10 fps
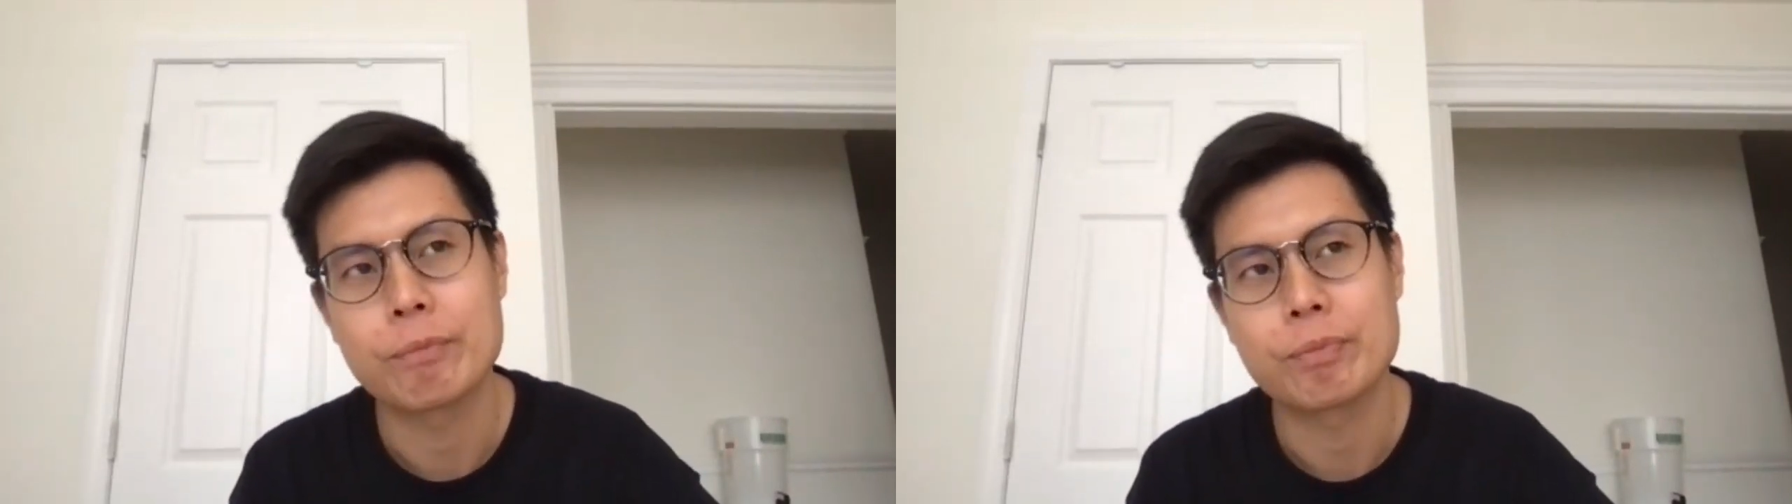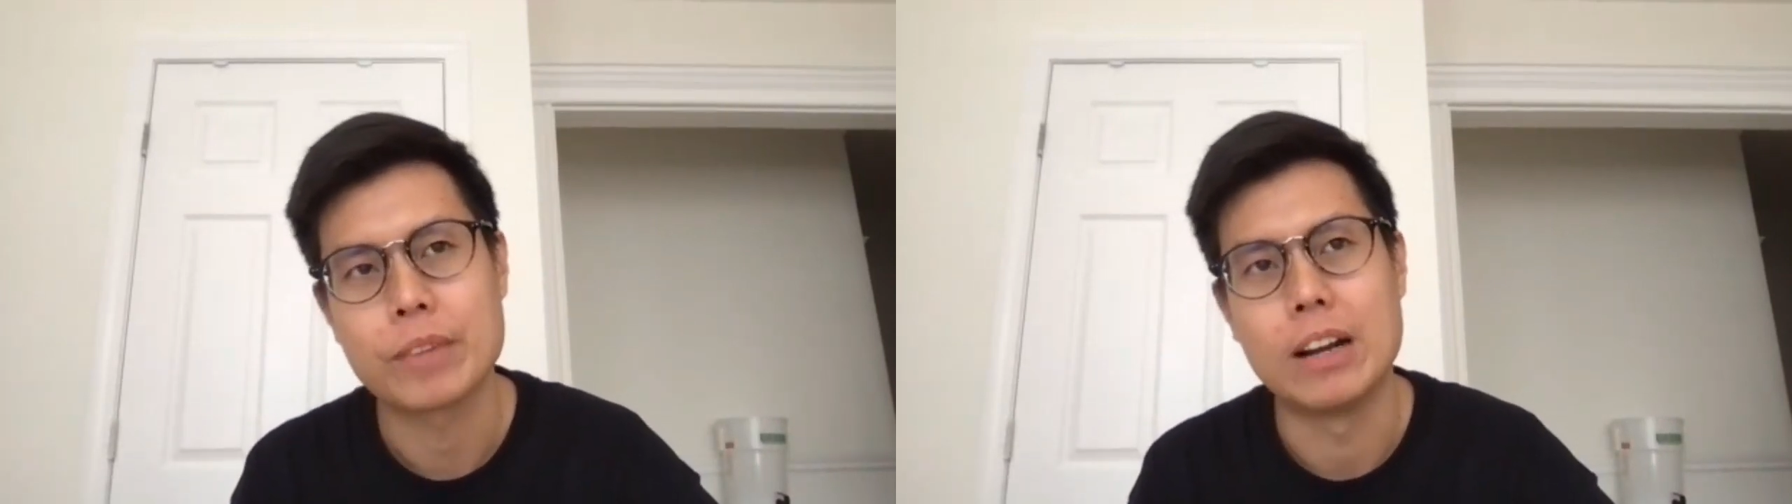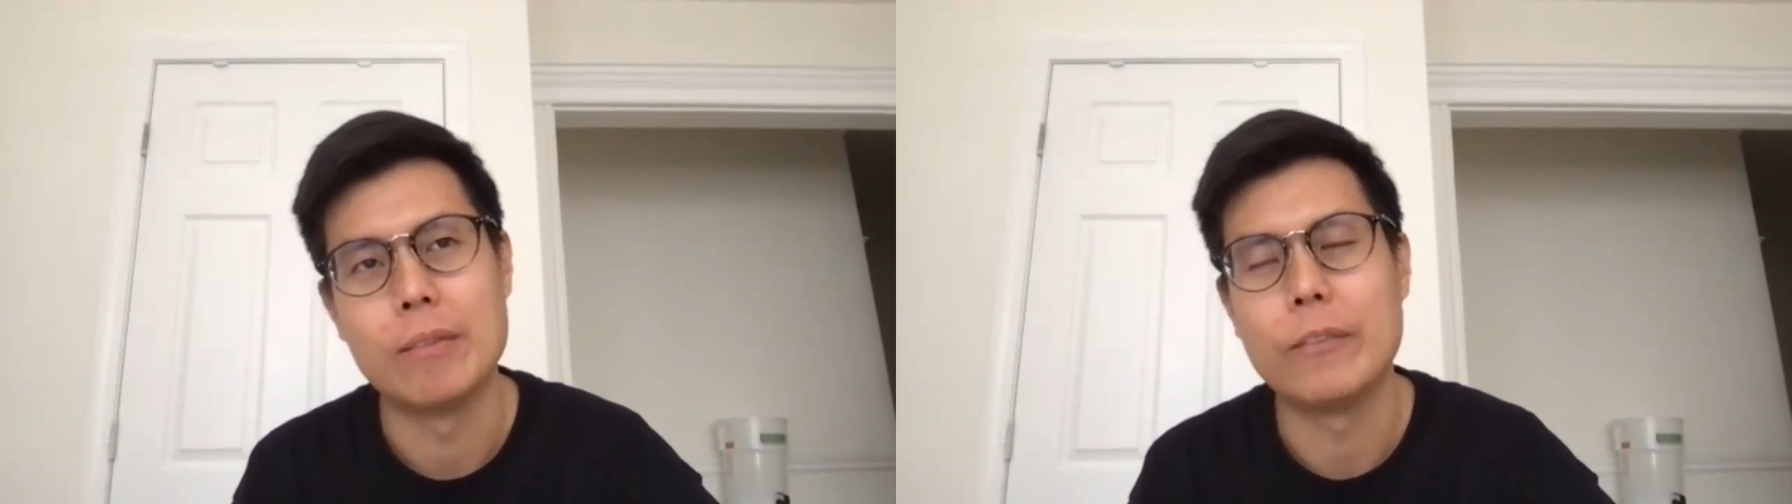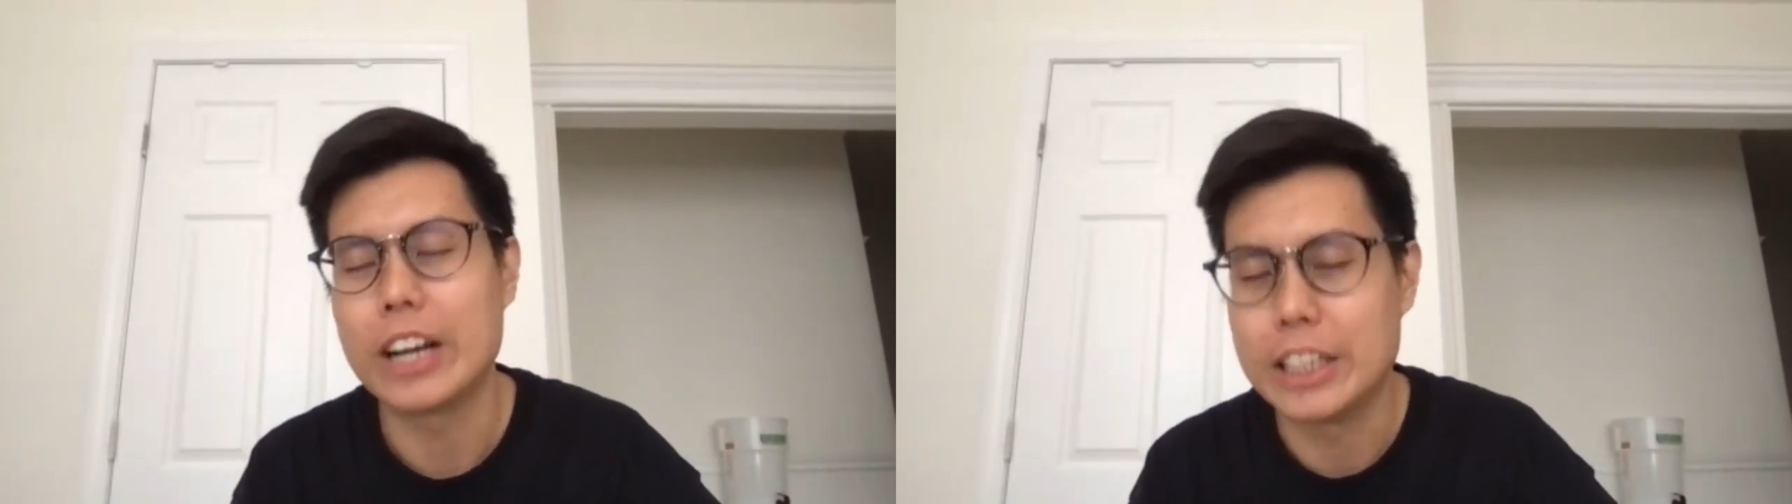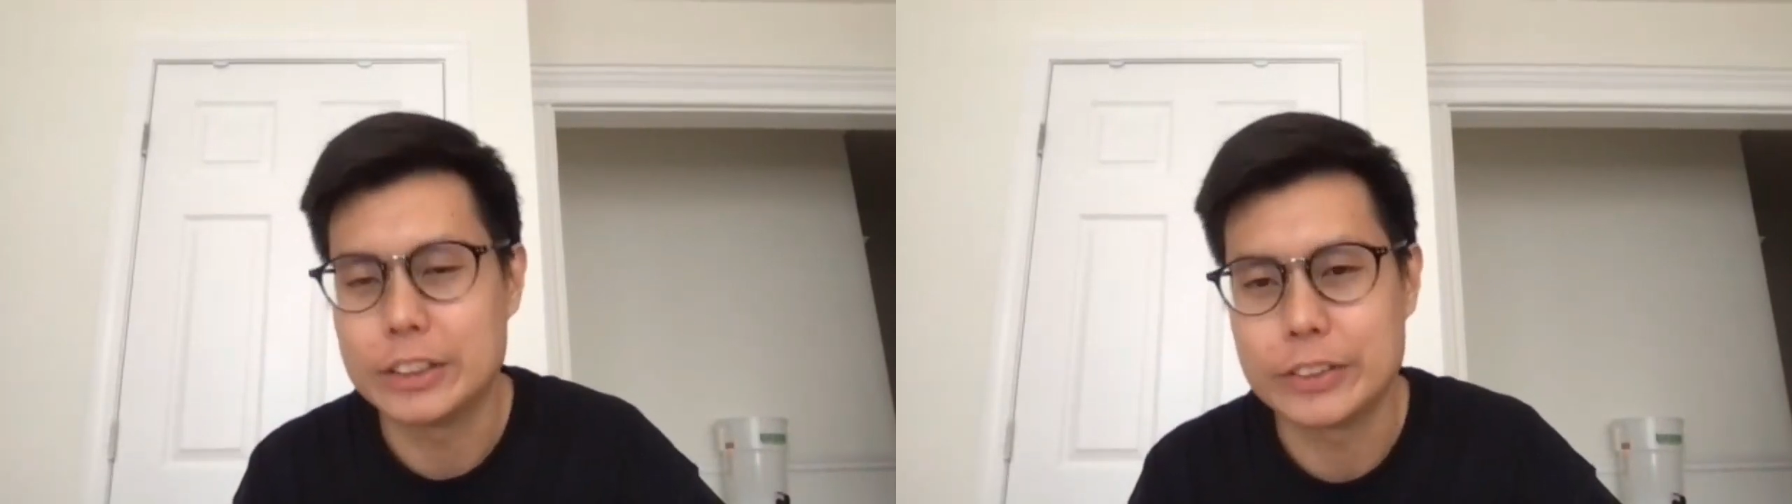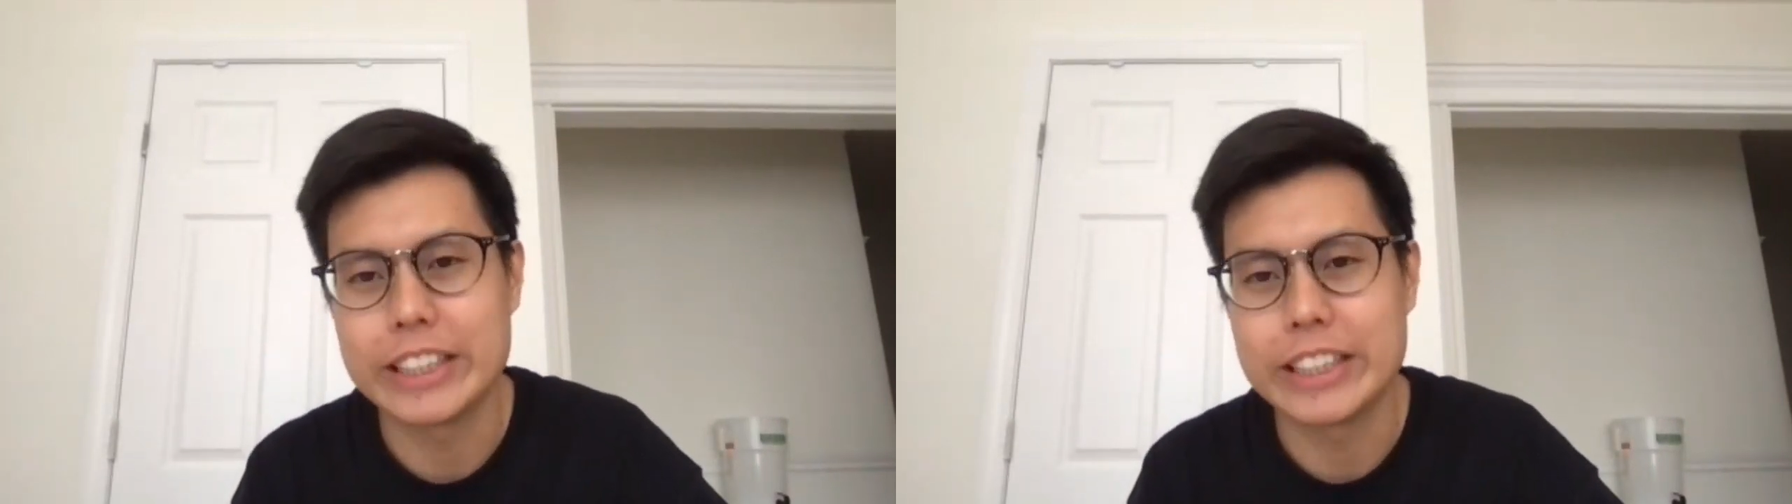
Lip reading: What I drink